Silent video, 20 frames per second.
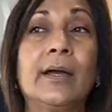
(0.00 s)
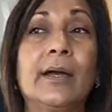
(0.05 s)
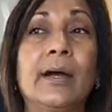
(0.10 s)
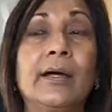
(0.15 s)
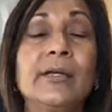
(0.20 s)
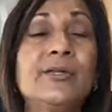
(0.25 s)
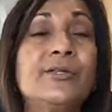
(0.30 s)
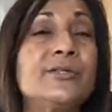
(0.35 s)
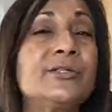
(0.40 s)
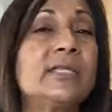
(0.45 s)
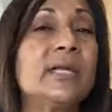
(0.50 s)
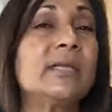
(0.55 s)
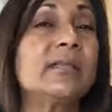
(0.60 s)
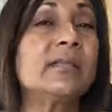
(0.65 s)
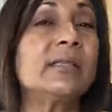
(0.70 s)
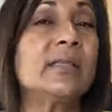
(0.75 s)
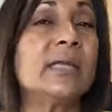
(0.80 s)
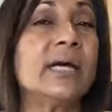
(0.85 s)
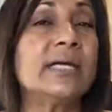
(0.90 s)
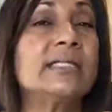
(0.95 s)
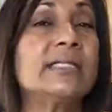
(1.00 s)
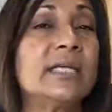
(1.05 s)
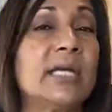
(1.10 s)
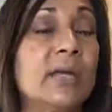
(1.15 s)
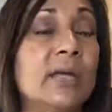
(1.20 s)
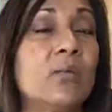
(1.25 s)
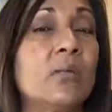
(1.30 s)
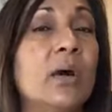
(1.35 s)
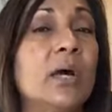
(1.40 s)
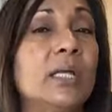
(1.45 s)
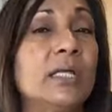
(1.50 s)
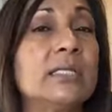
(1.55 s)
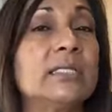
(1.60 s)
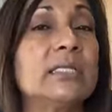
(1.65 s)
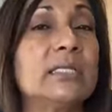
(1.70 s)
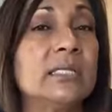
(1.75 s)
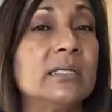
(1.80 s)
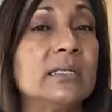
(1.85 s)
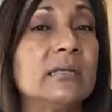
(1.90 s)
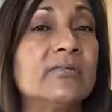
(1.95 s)
understand that day, while it's
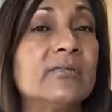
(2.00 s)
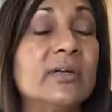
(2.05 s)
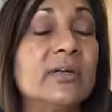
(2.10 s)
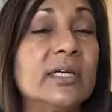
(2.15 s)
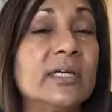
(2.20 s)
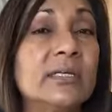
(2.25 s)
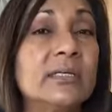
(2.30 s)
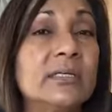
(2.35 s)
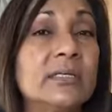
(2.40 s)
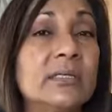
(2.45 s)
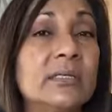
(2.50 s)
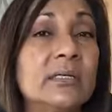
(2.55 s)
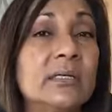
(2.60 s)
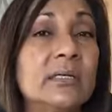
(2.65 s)
significant,